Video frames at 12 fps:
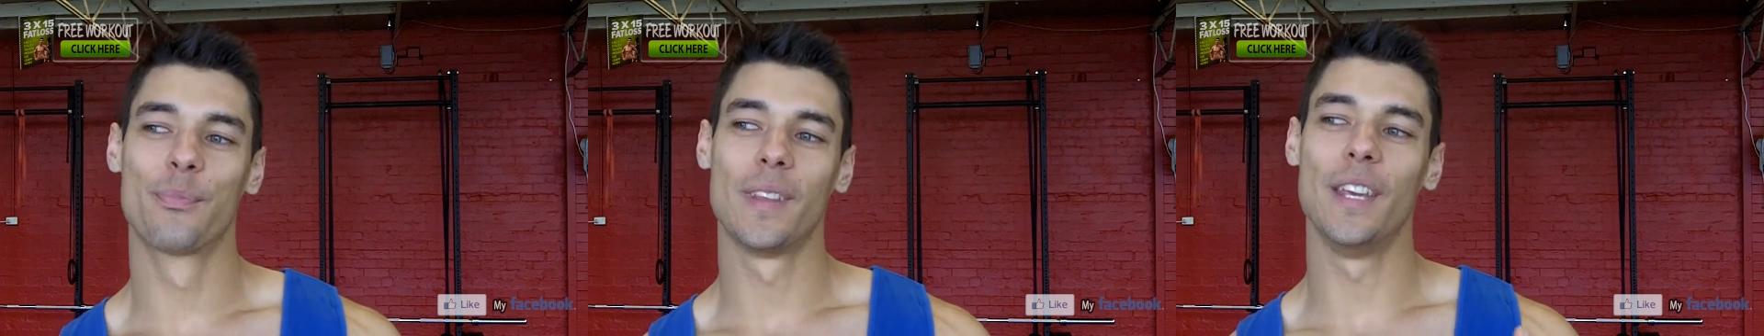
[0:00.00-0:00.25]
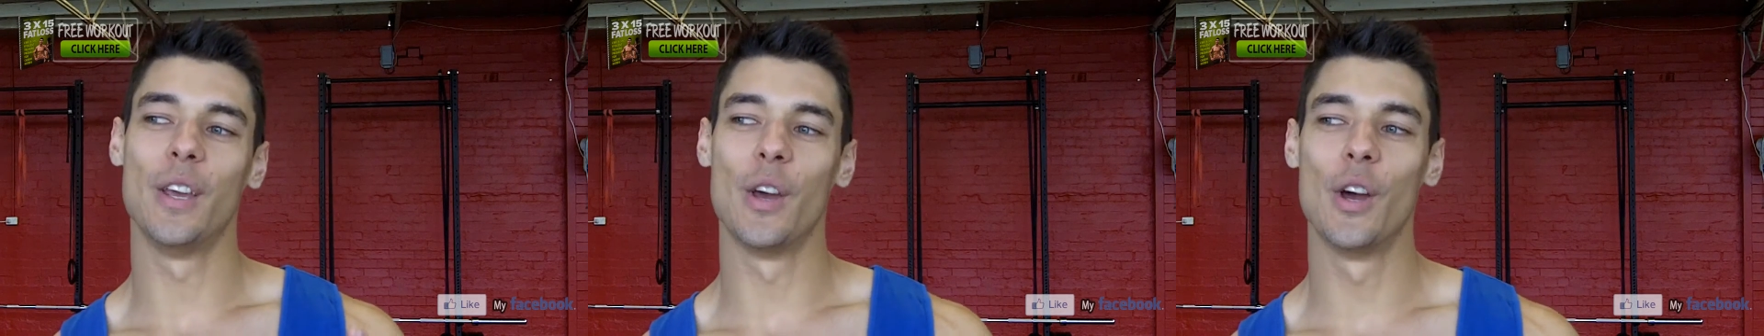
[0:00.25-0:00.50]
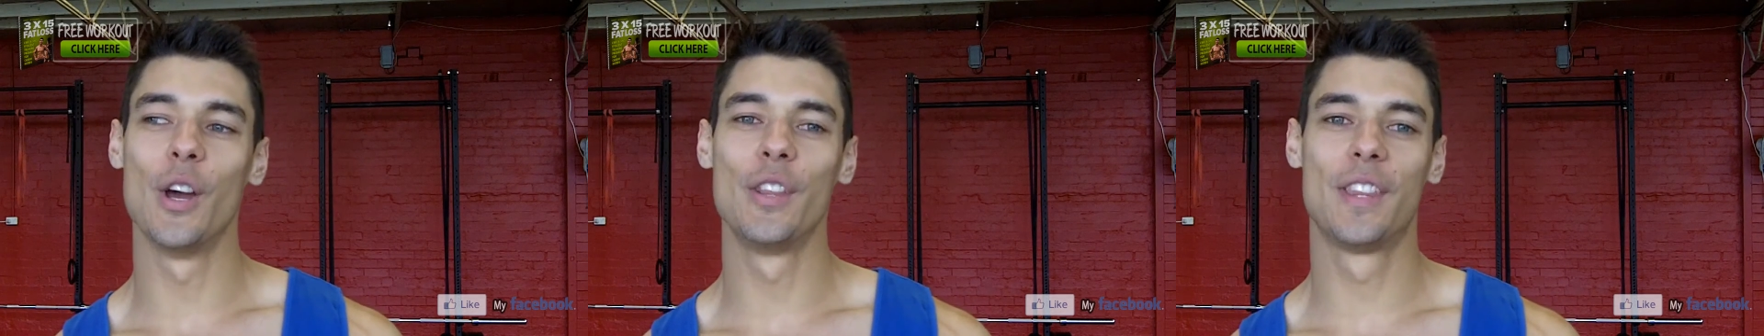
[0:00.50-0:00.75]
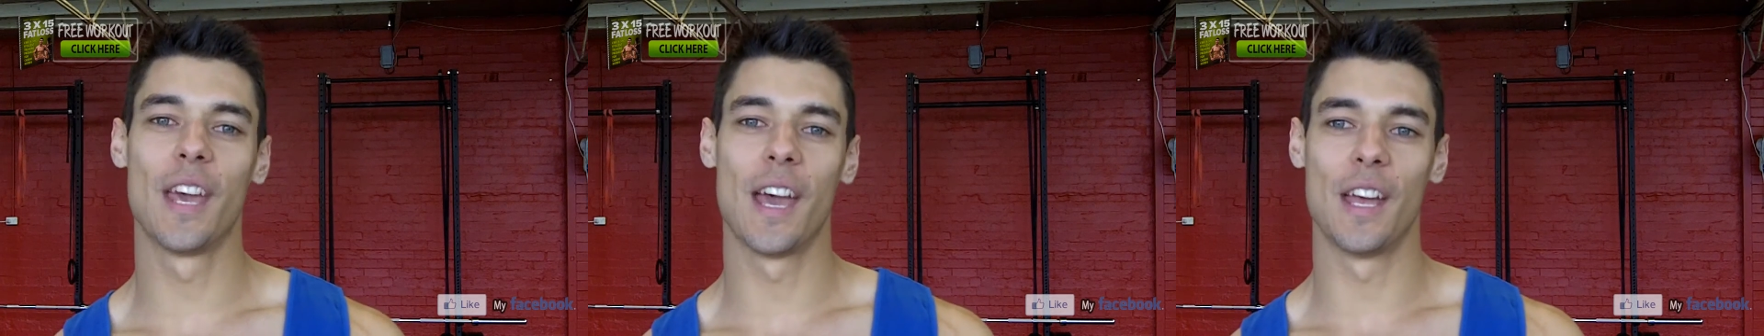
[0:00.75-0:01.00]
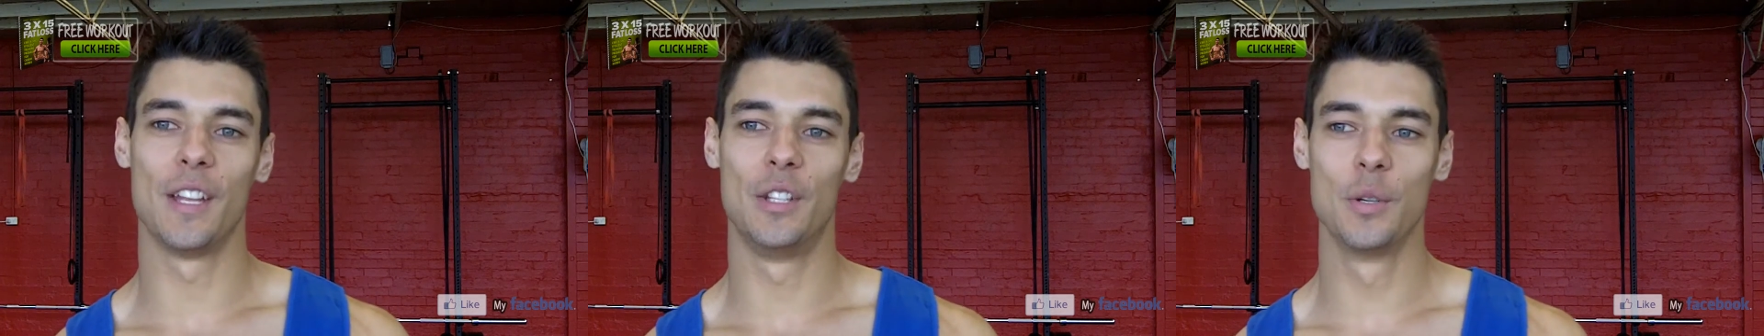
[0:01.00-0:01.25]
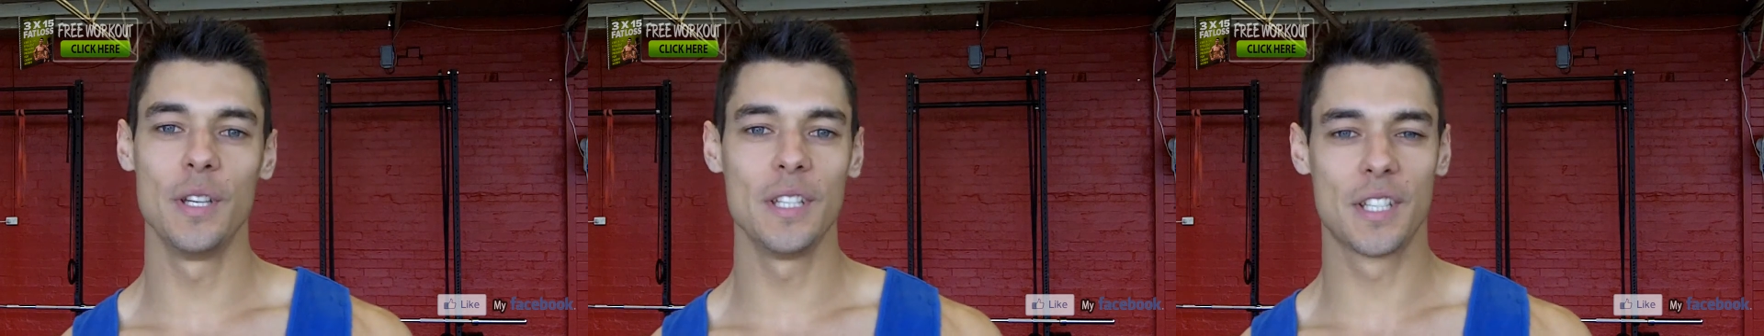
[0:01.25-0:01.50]
He heard that
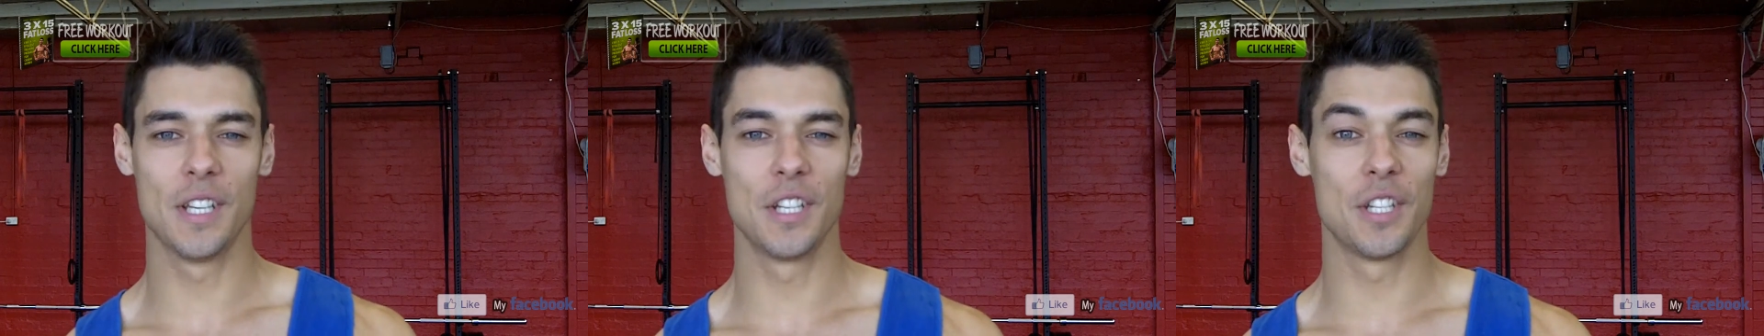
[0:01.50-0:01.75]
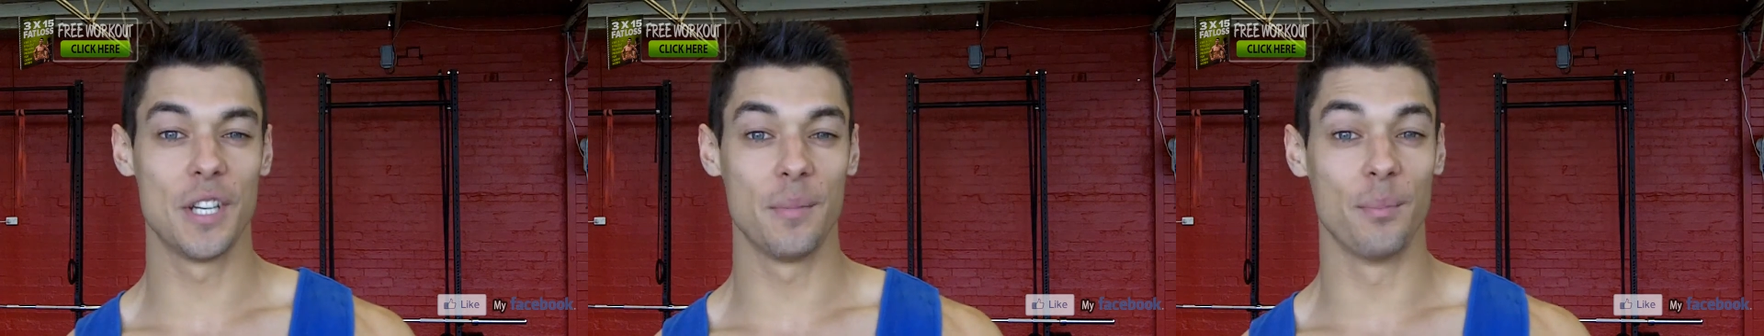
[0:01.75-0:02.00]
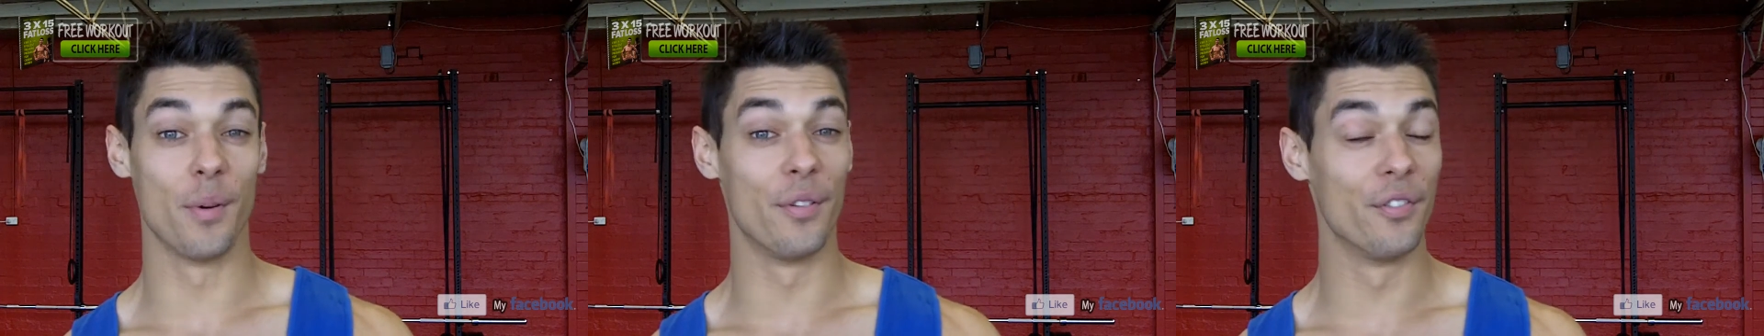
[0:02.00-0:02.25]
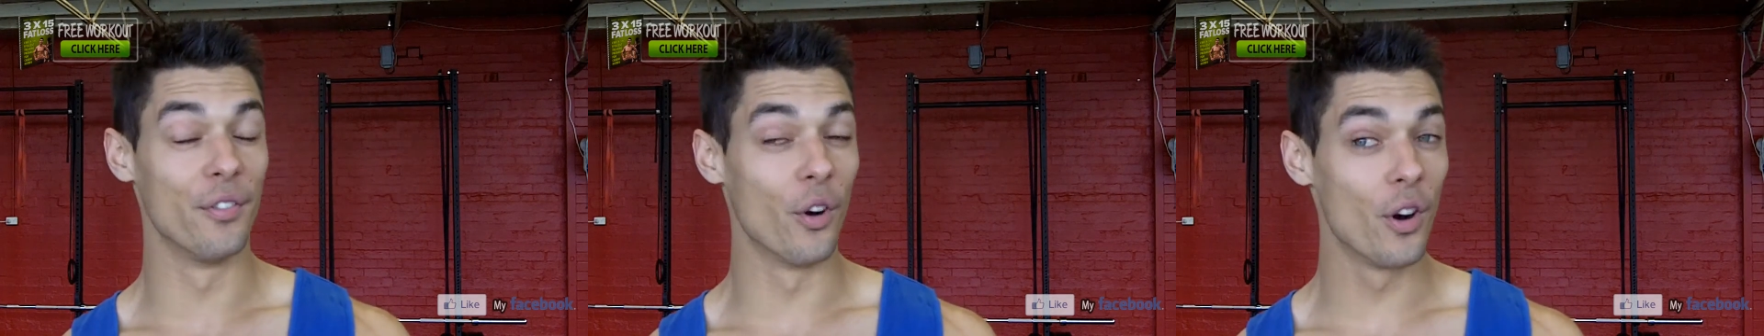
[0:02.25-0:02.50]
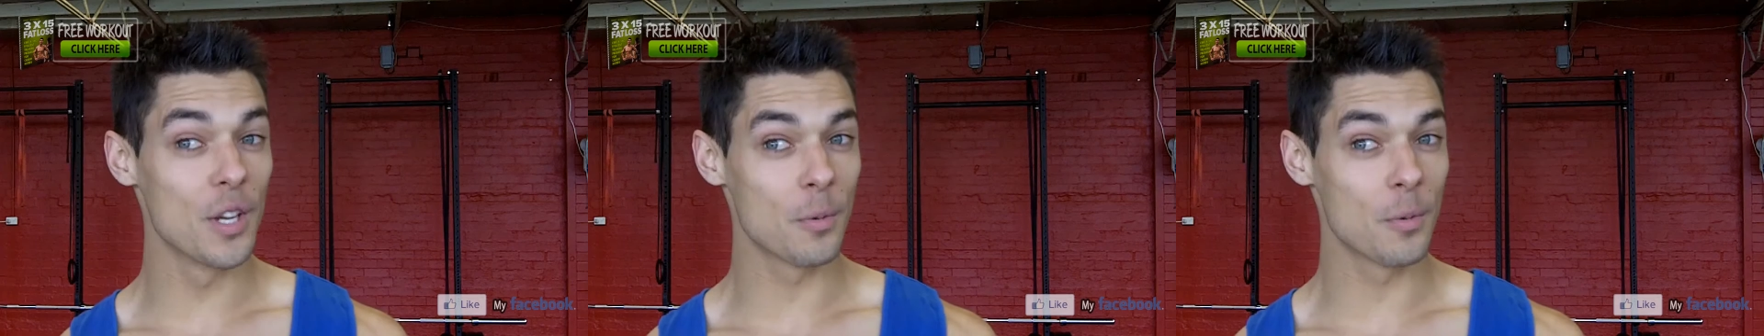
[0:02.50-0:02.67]
doing his conditioning before